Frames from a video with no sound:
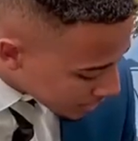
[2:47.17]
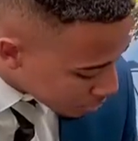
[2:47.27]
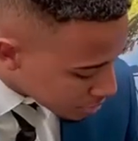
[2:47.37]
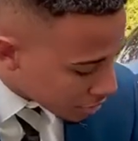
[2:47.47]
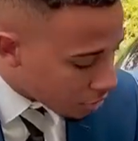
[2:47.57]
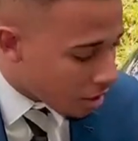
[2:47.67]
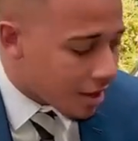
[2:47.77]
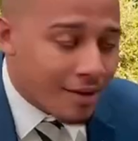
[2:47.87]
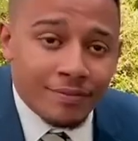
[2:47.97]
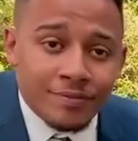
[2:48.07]
It's also got
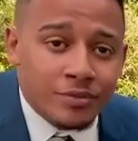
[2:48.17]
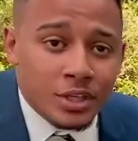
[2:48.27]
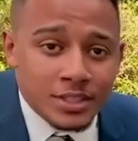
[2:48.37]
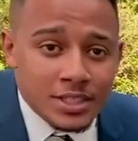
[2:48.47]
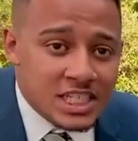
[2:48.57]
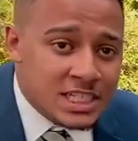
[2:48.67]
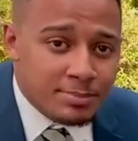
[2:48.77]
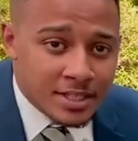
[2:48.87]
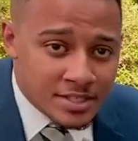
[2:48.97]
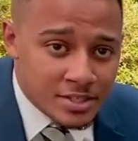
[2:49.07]
a front
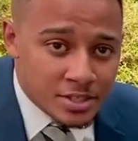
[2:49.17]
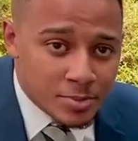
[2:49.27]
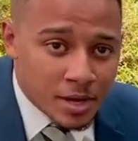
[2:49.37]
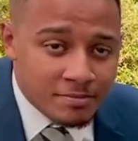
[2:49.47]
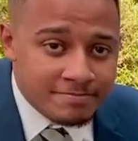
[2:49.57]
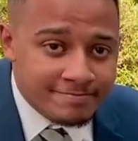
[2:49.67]
splitter as well.